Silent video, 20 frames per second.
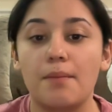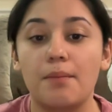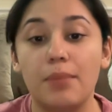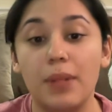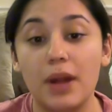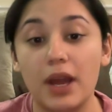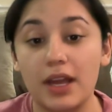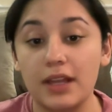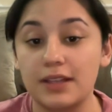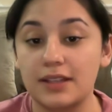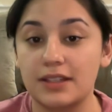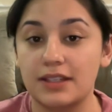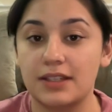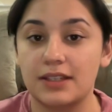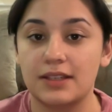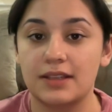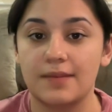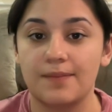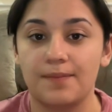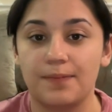but
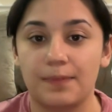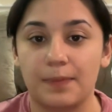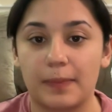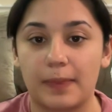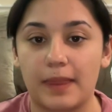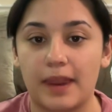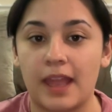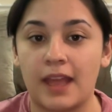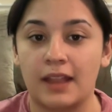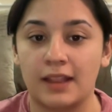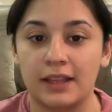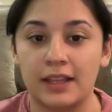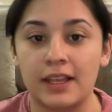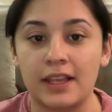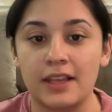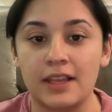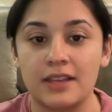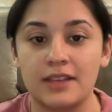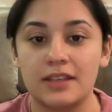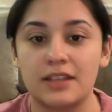at
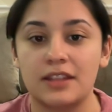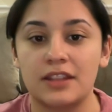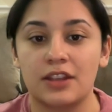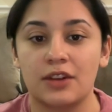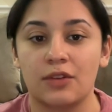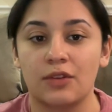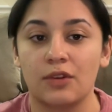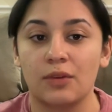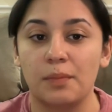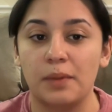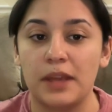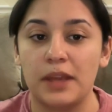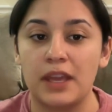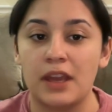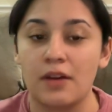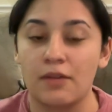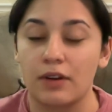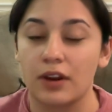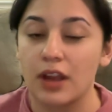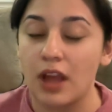least there will be
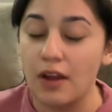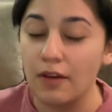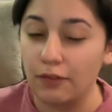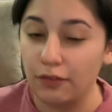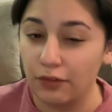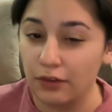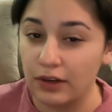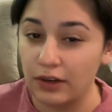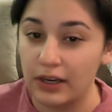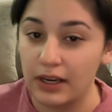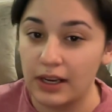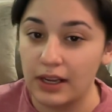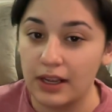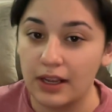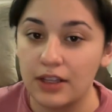a recovery